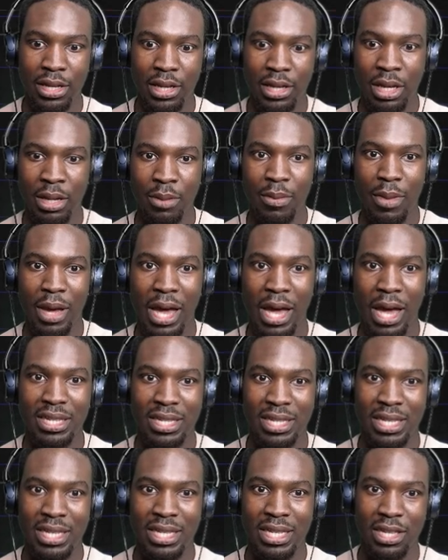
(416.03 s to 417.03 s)
I
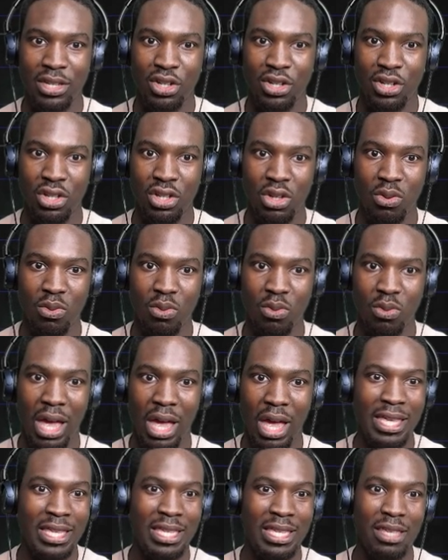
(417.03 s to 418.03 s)
decided just to,
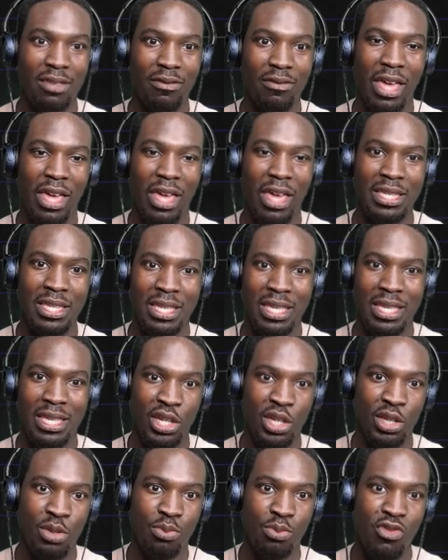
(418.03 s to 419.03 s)
instead of exiting, I
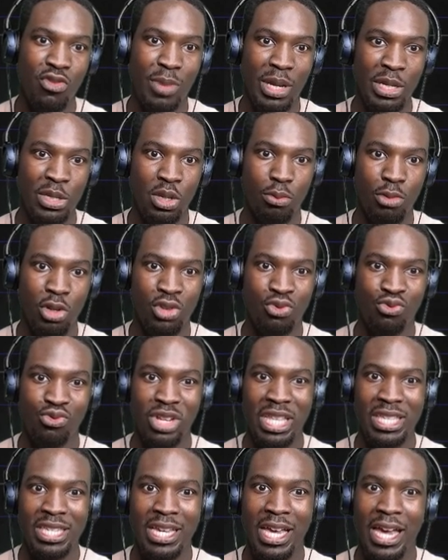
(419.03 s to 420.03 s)
just moved my stop loss
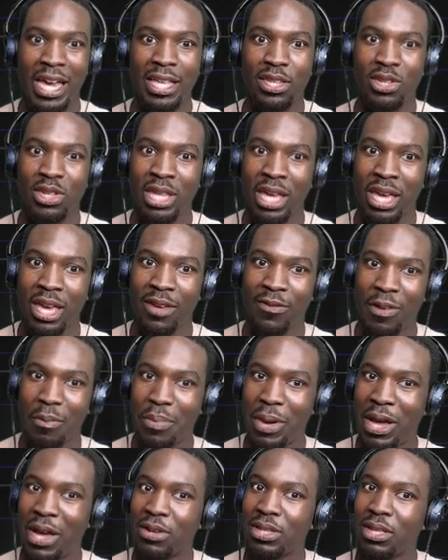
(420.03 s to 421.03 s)
really tight so that if
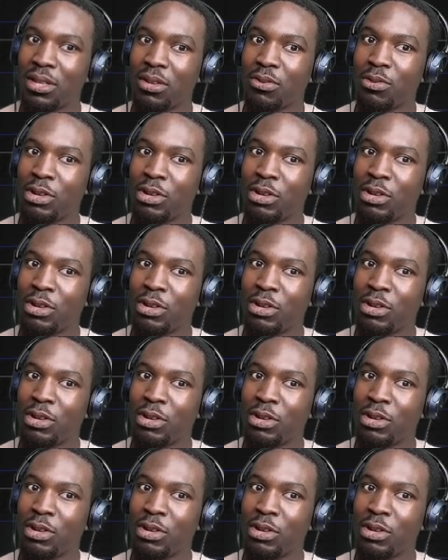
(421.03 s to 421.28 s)
it bounced